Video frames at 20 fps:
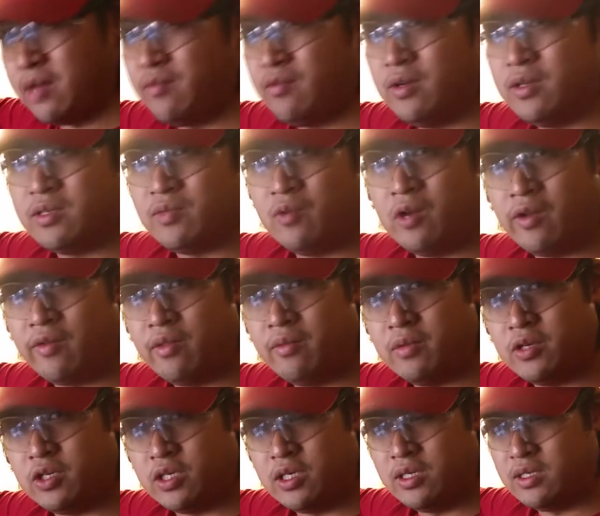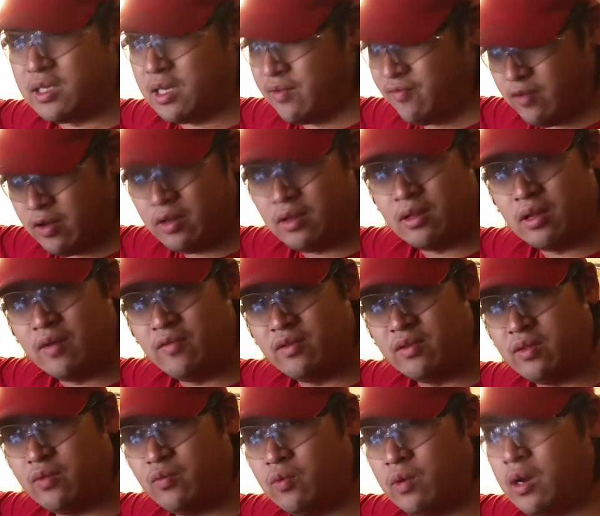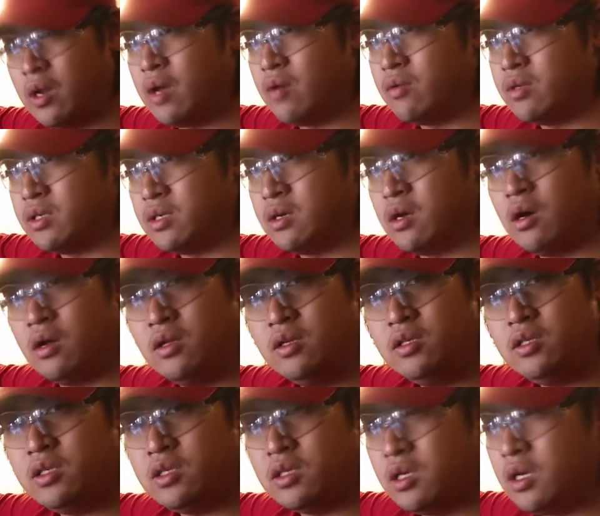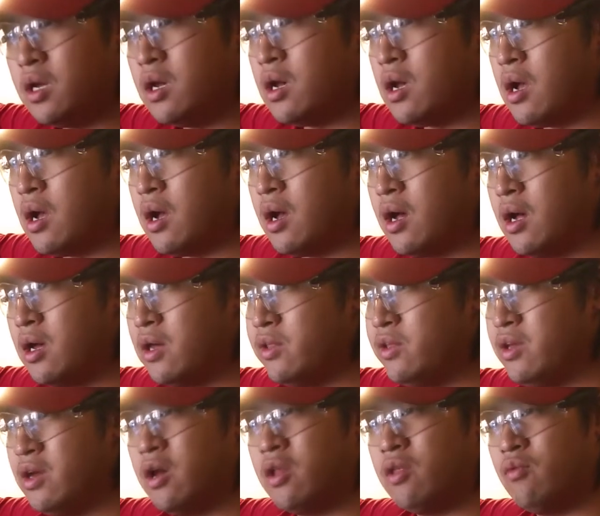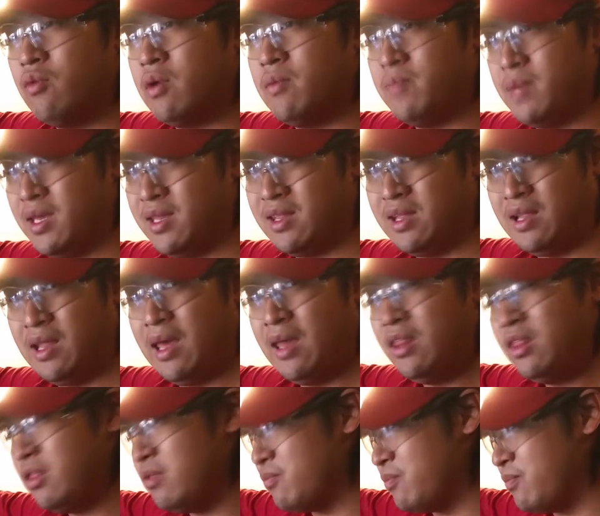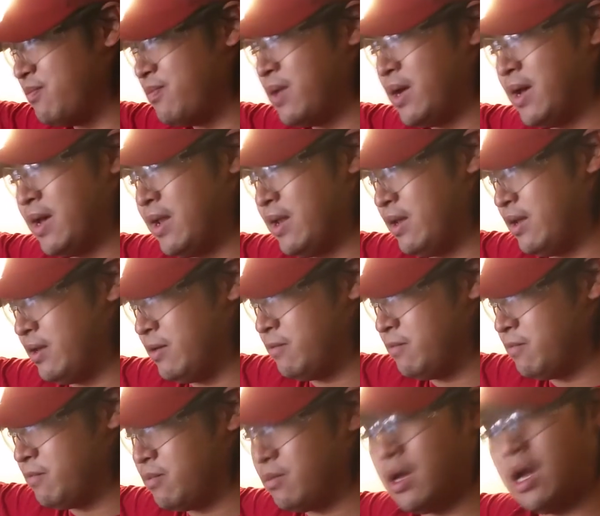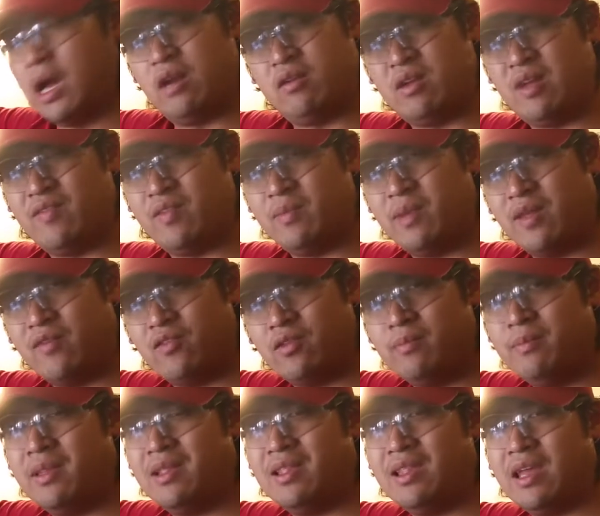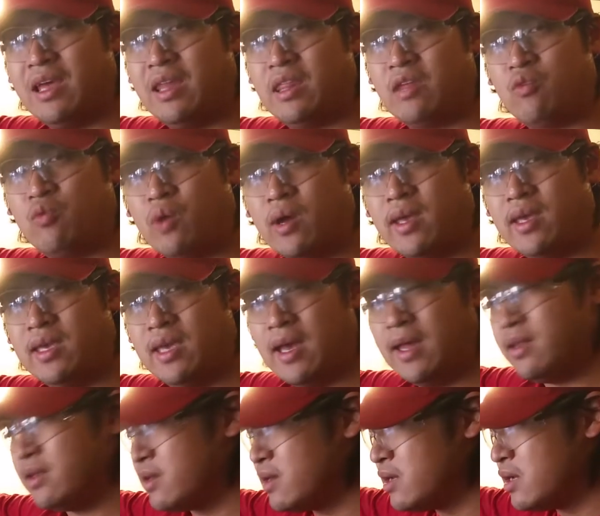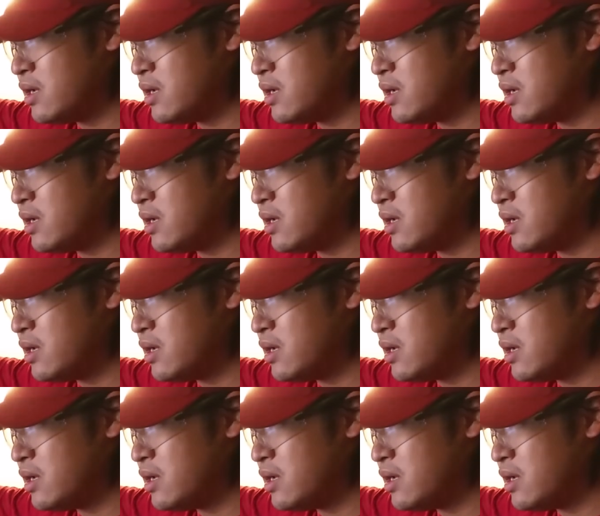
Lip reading: was one of the machines I fell in love with when I was in college. The other one being the lathe, but I don't have the money for the lathe quite yet.